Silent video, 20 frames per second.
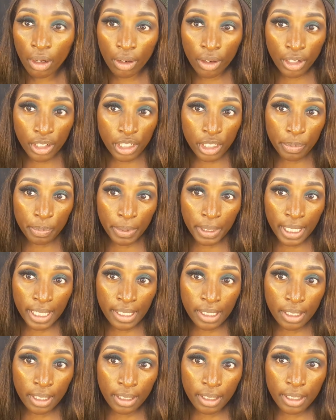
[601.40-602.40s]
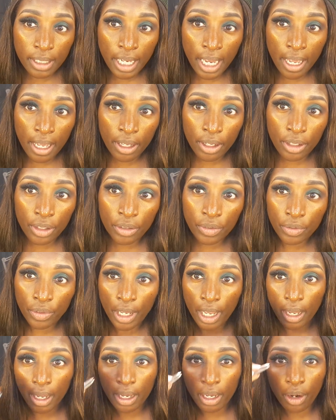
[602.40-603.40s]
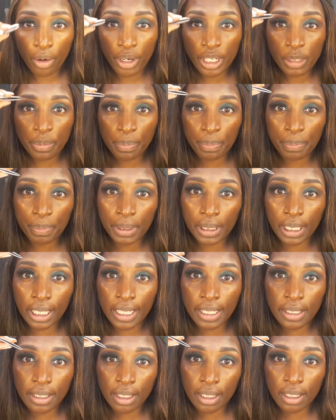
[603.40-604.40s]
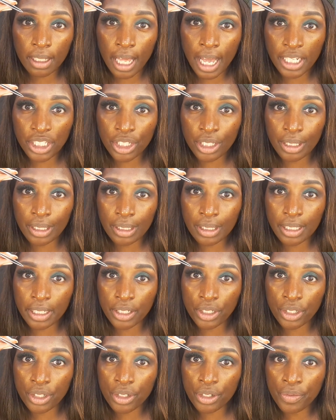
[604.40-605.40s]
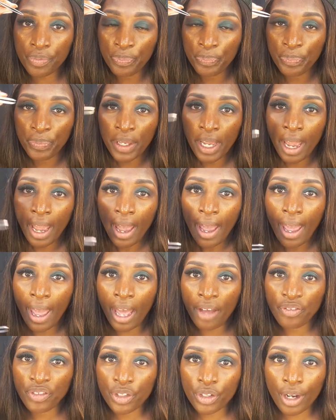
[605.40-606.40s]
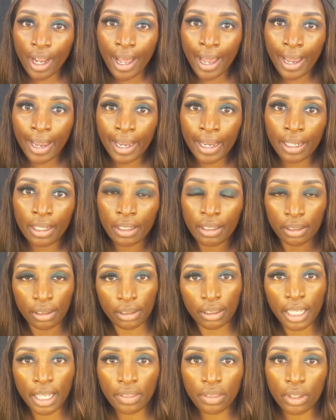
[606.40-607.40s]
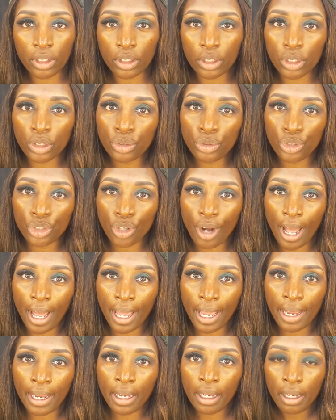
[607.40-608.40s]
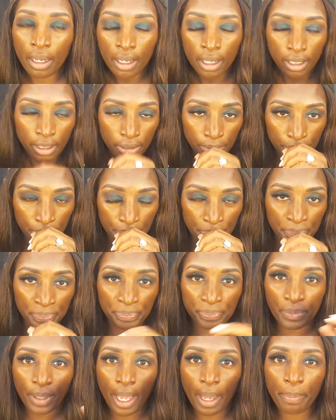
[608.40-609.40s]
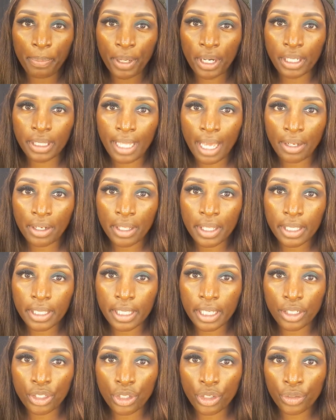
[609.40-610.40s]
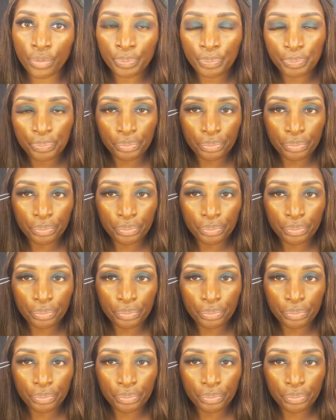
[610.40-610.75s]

I'll just place it down. I always place the lash in the center. After I let the glue dry, I put it down in the center